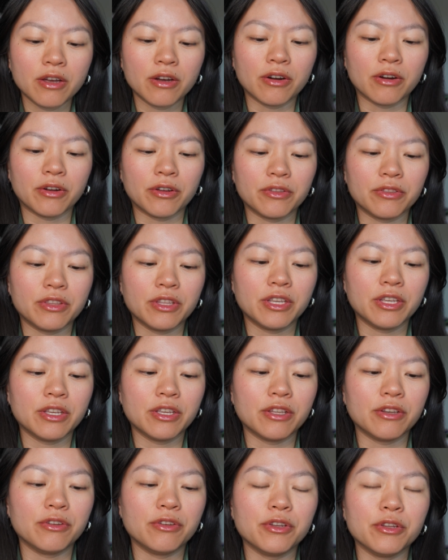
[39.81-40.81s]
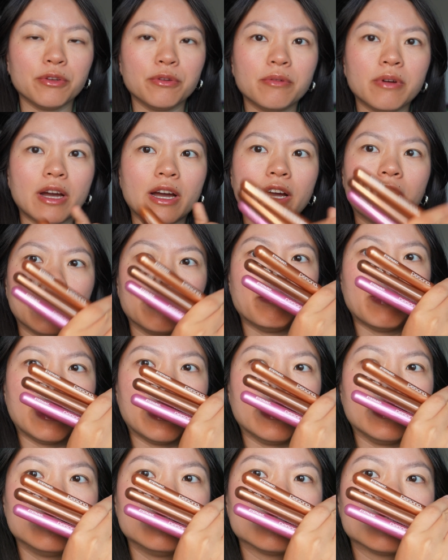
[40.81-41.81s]
are the new eye
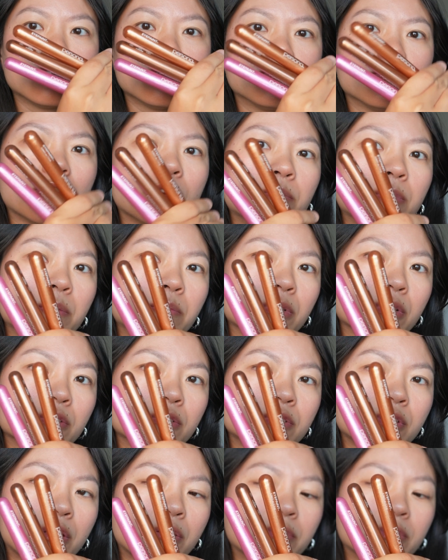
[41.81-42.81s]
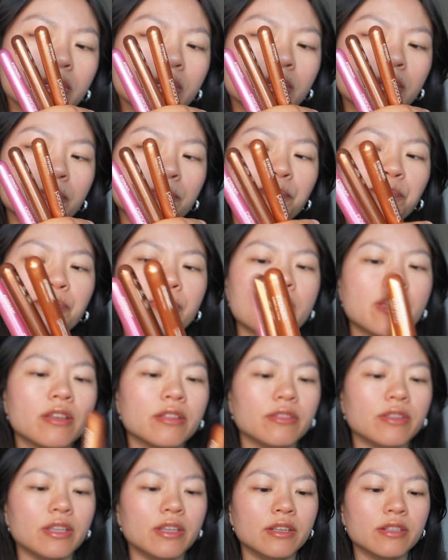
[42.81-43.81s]
paints from Persona.
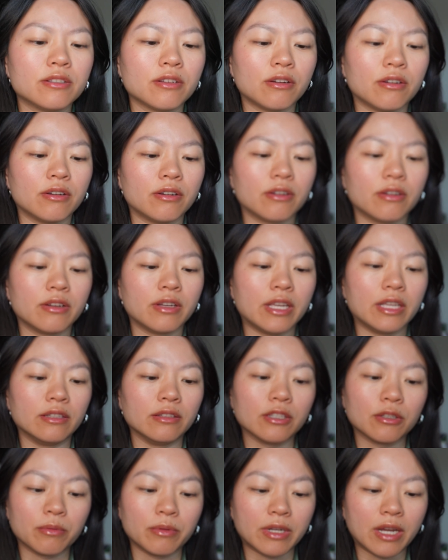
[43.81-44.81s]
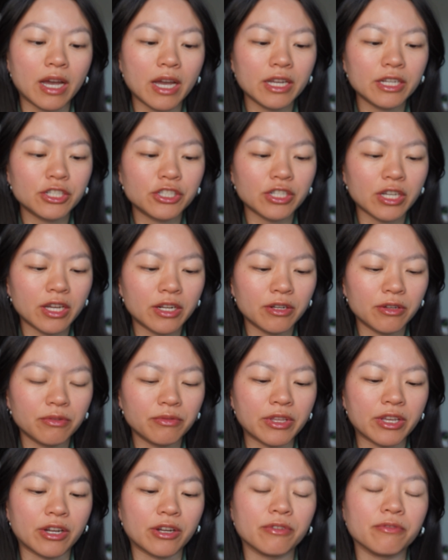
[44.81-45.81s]
These are a liquid eyeshadow.
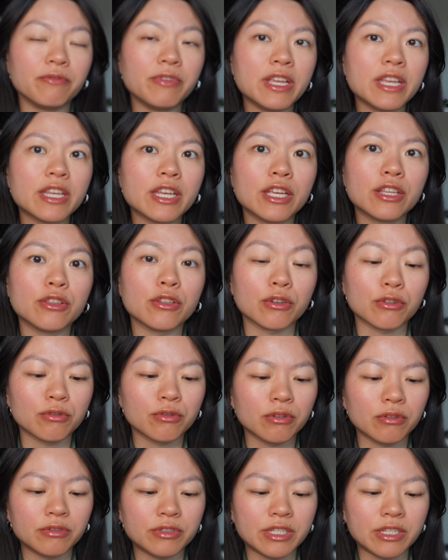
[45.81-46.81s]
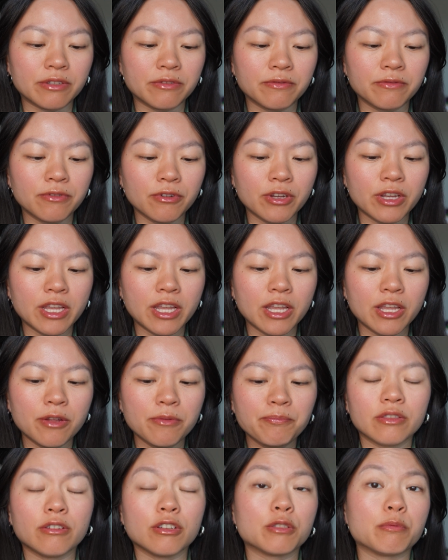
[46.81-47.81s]
They are vegan, they're
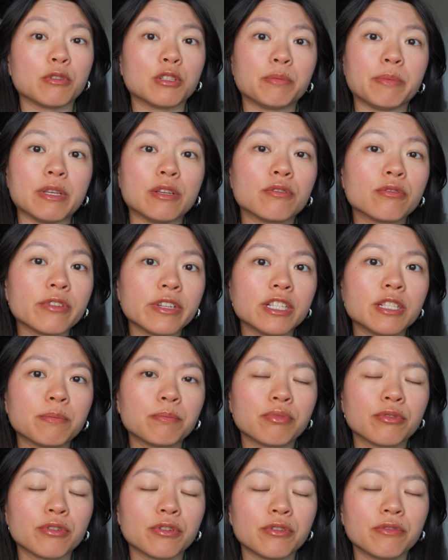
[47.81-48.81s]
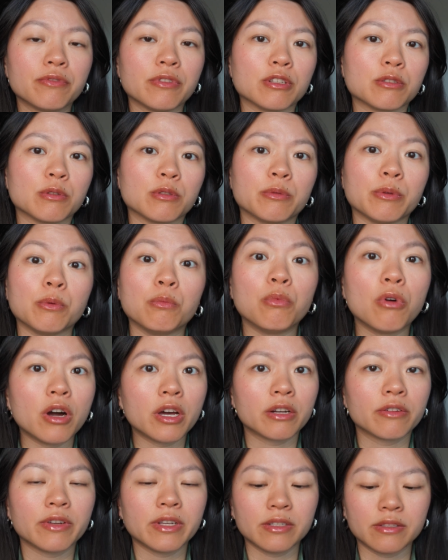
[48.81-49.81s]
cruelty-free, they're supposed to be crease-proof, they're supposed to be
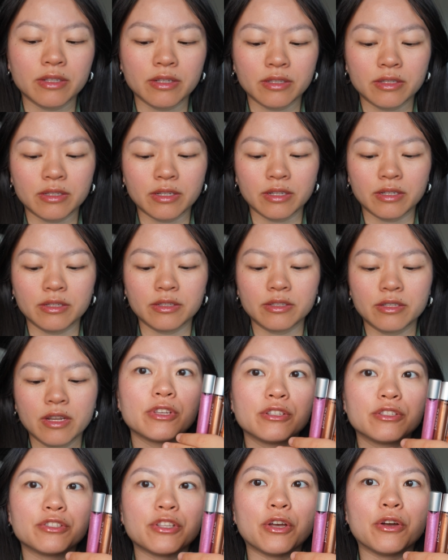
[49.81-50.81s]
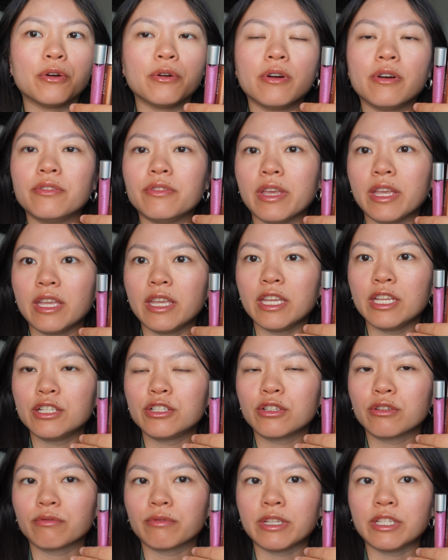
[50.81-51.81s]
water-resistant. So they
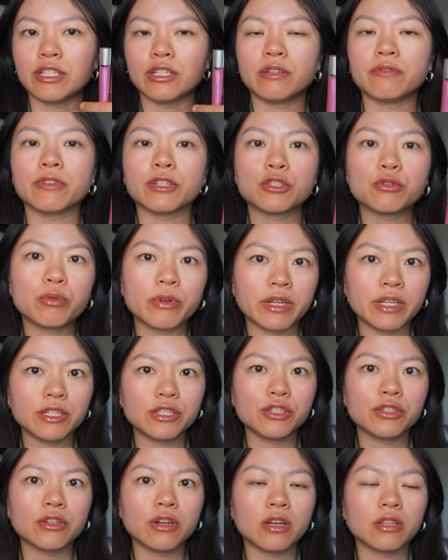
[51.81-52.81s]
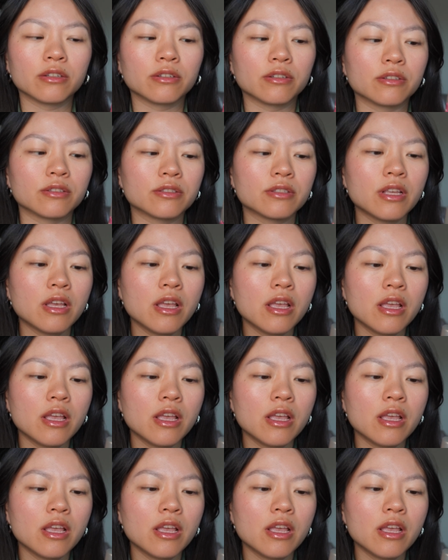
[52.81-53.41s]
each retail for $22.